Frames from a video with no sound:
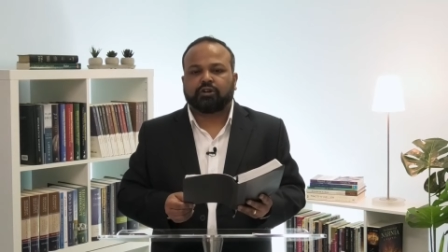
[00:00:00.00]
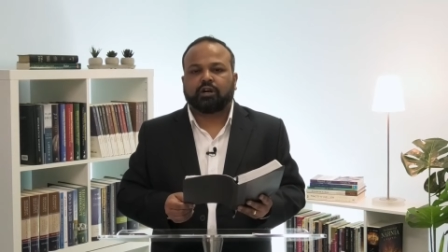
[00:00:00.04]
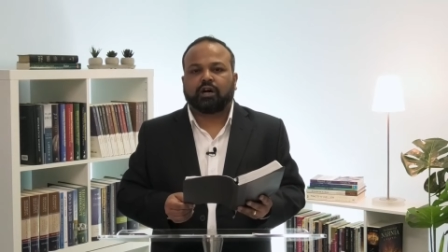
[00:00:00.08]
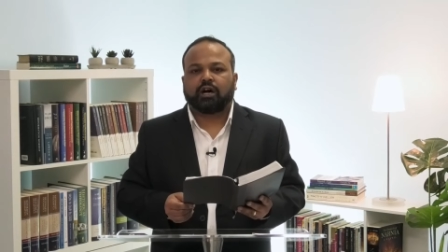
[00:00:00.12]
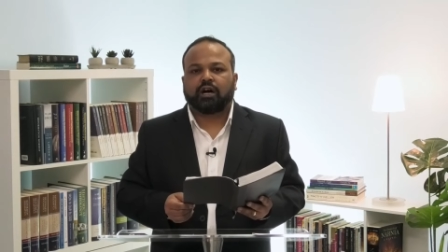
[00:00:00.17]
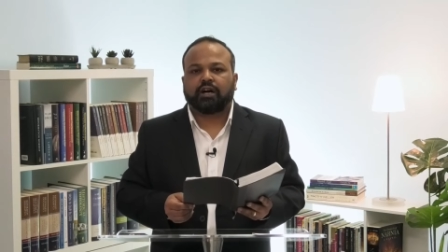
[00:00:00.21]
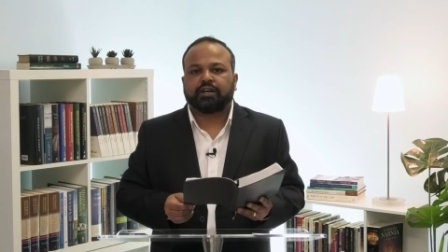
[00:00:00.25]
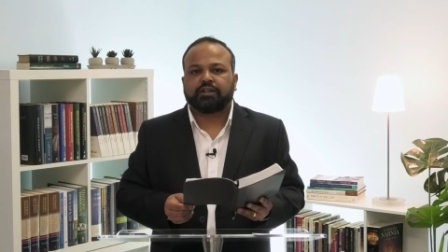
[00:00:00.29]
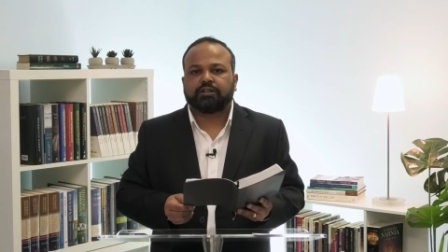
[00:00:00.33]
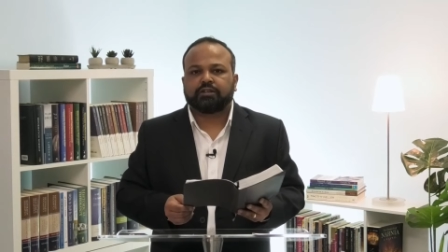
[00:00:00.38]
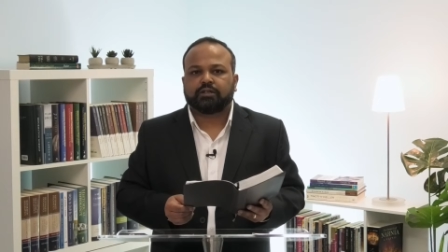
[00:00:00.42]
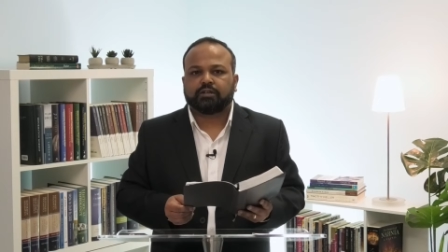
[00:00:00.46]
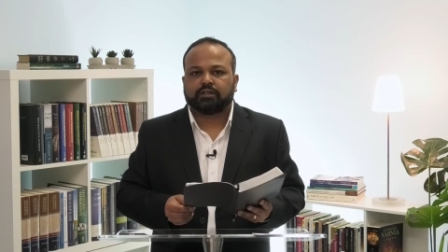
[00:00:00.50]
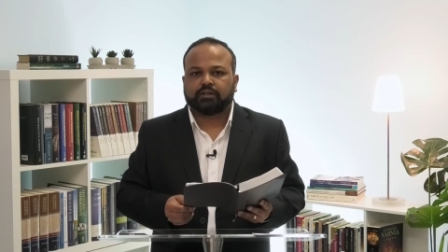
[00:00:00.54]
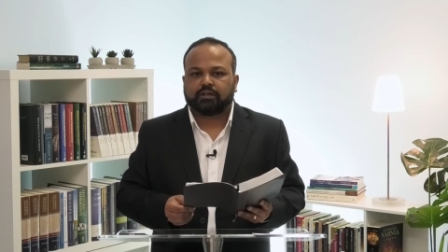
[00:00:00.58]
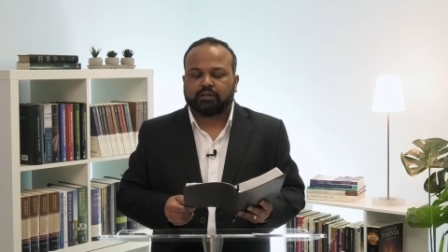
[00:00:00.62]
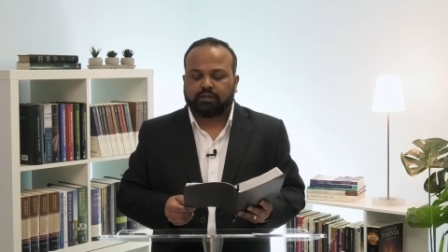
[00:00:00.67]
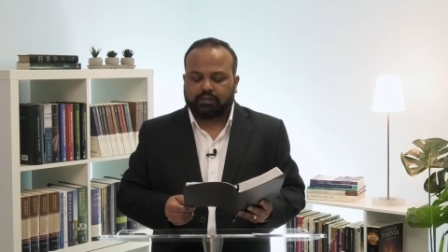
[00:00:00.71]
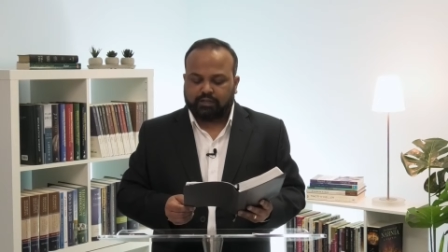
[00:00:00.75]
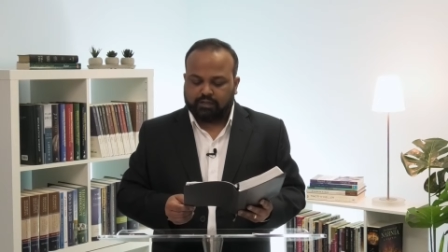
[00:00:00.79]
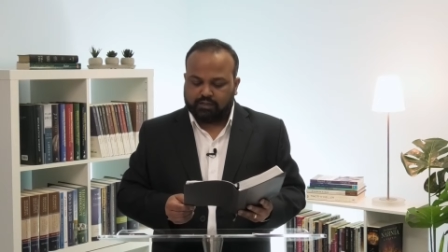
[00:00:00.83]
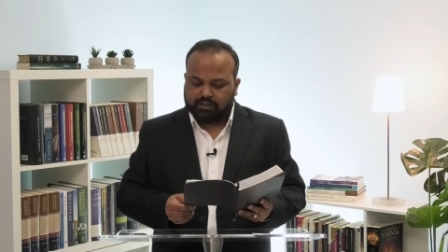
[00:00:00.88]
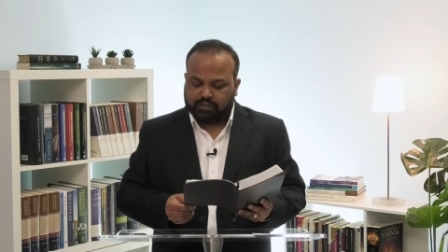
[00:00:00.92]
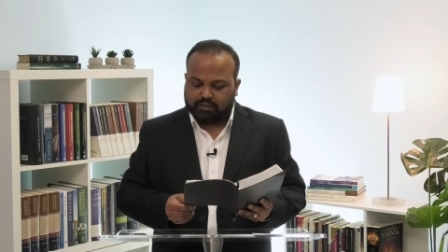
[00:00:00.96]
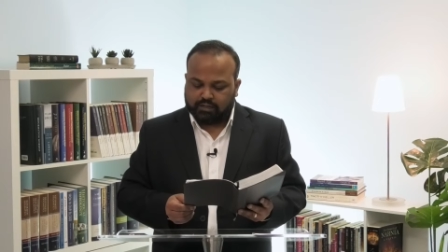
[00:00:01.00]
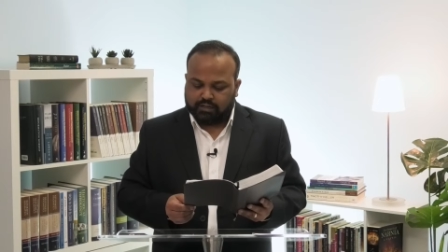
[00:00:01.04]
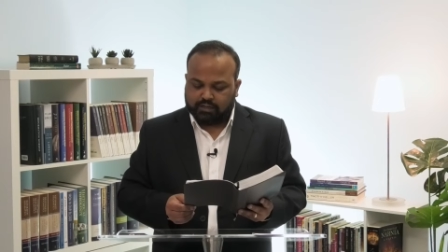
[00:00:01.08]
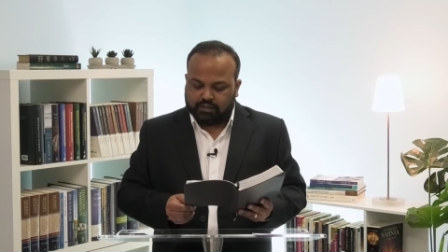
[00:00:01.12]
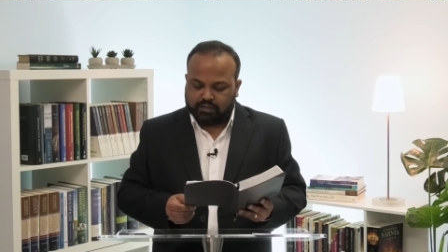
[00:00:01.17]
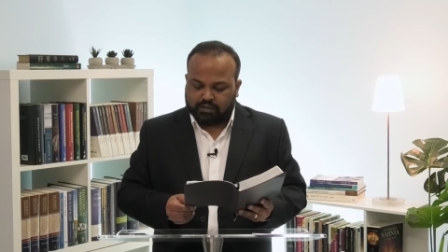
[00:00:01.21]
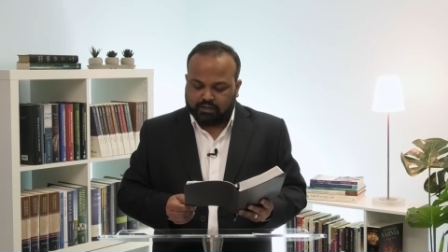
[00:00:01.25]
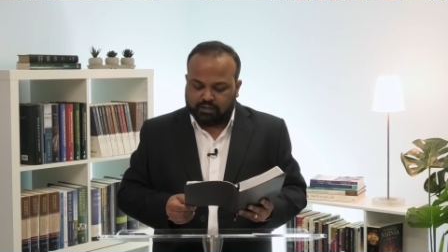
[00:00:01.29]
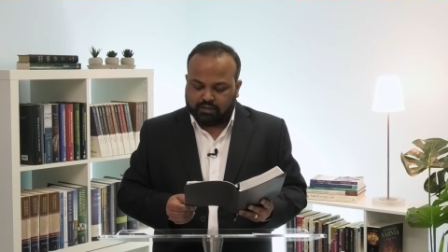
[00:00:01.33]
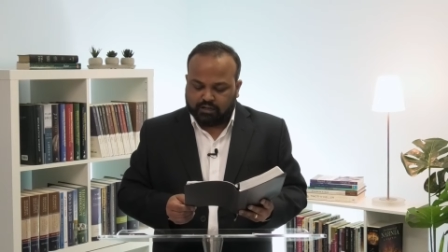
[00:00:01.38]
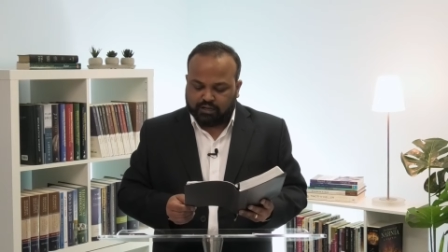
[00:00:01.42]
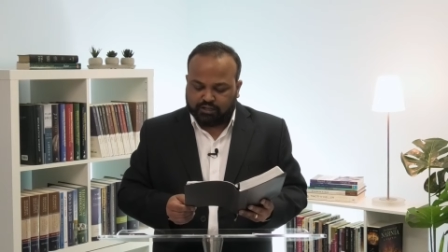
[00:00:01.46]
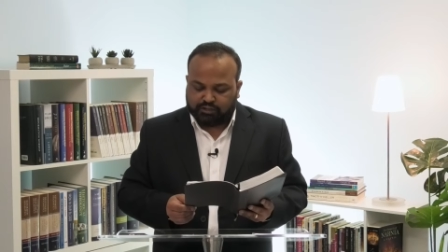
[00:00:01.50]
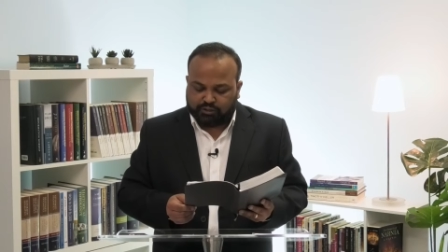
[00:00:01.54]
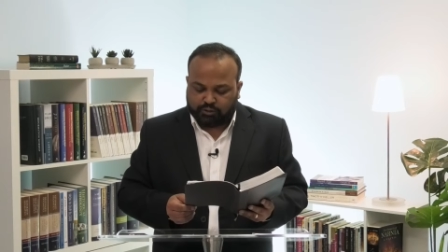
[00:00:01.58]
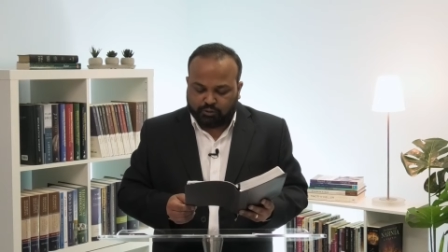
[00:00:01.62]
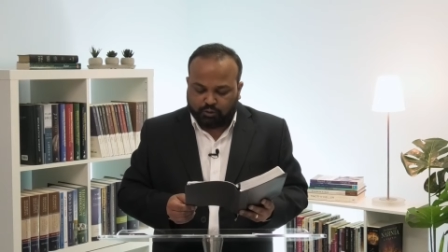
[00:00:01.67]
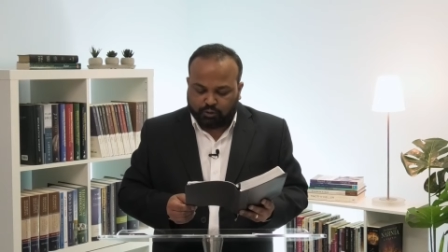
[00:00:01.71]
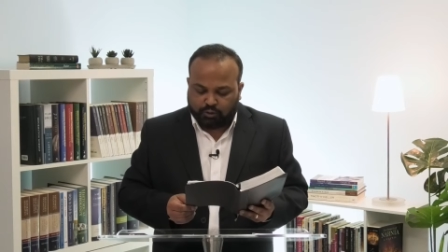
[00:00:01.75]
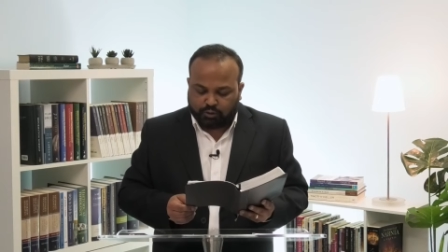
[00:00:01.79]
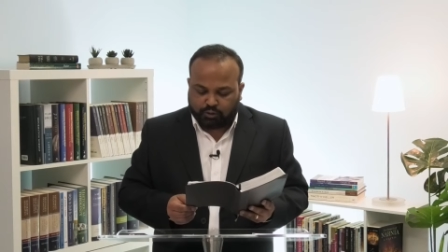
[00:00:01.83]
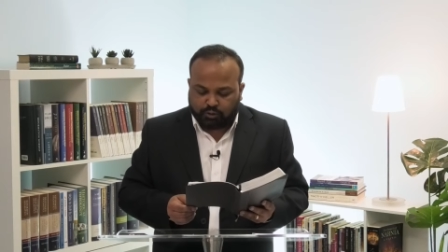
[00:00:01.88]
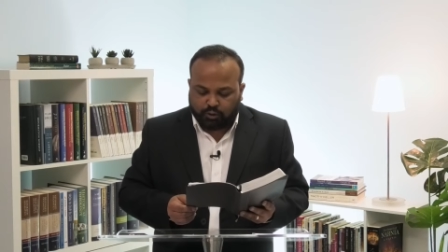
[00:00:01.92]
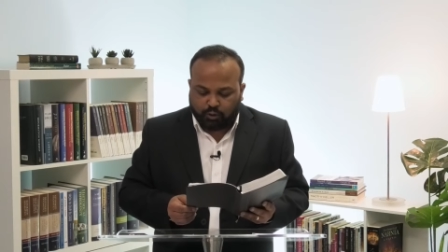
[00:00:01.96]
right is
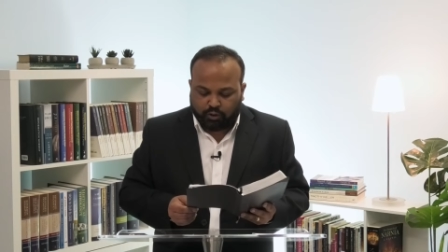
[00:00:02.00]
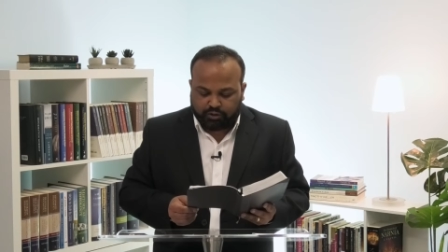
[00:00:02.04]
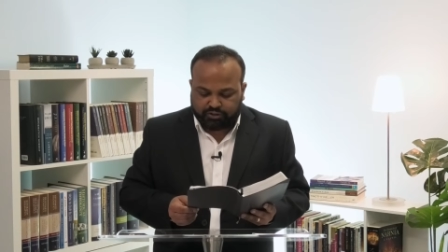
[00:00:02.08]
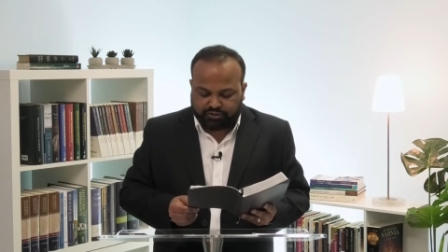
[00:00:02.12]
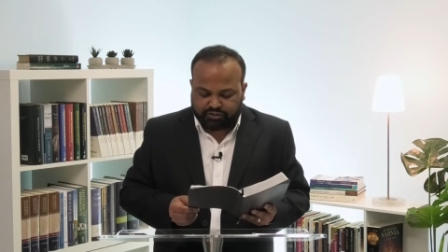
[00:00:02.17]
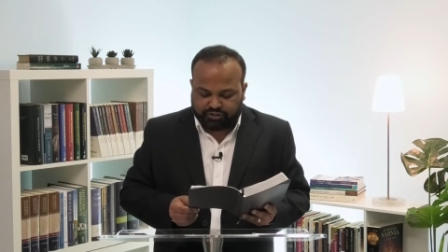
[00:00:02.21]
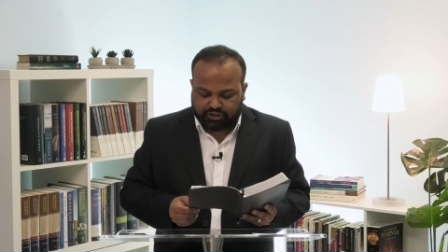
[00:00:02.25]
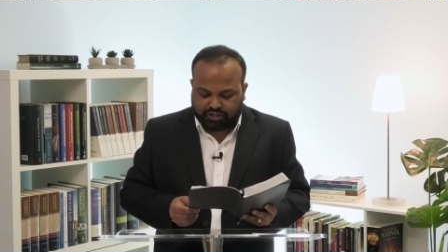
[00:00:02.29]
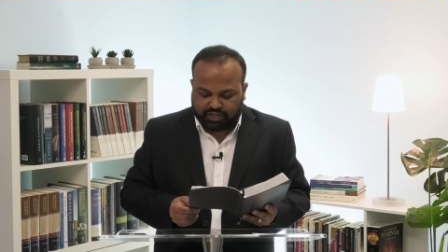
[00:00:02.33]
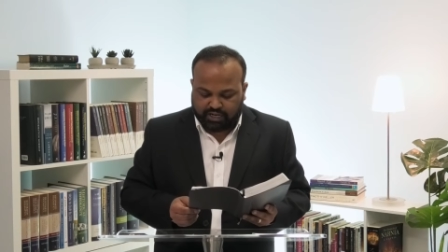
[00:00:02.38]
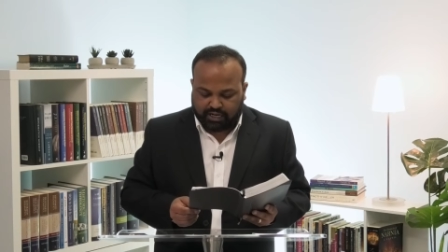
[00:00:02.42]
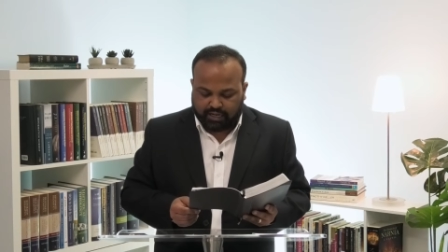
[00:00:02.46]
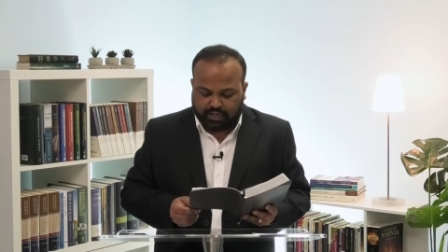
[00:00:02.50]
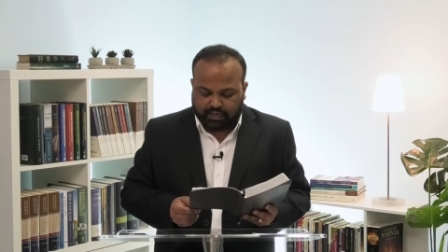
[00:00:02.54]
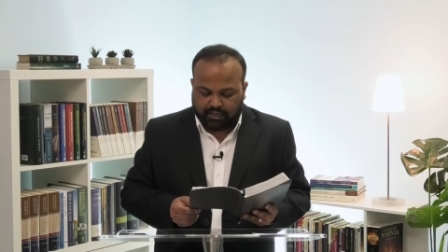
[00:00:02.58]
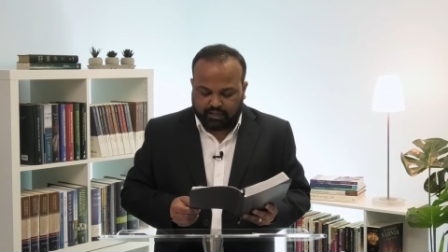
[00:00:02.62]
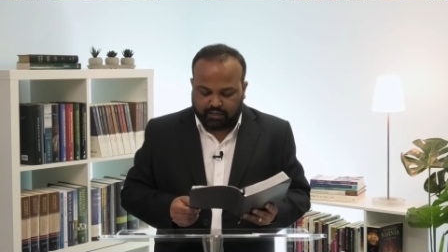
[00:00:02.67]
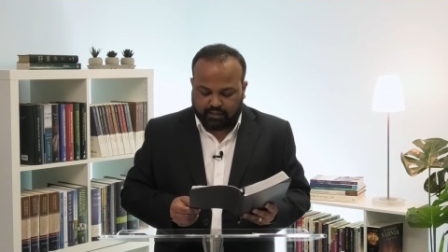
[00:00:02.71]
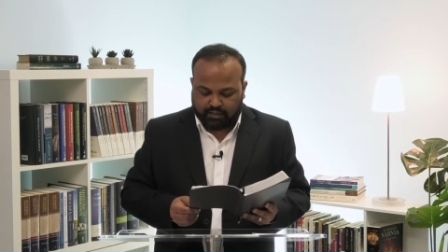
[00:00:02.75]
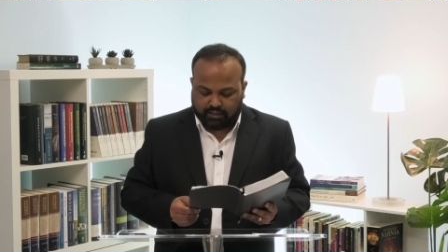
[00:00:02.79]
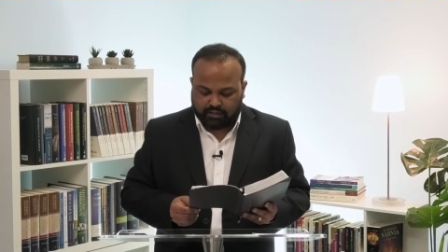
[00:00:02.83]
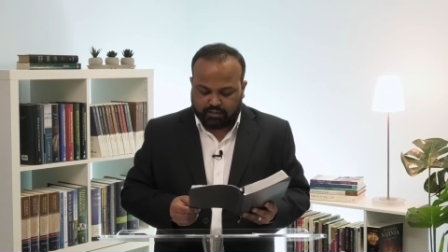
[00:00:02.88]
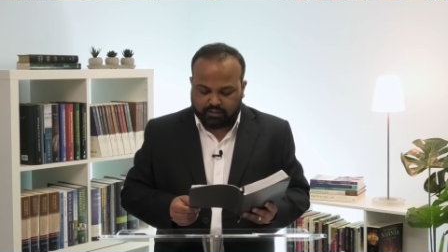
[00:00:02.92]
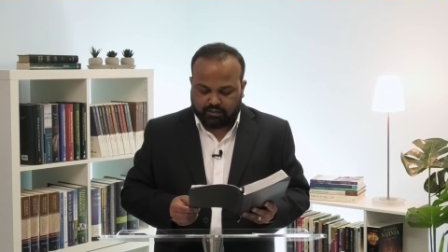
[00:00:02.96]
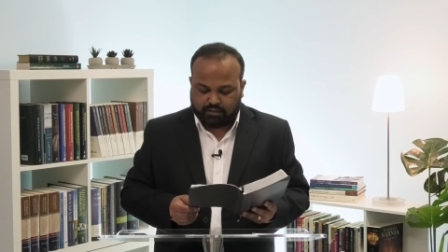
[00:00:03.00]
not God's child,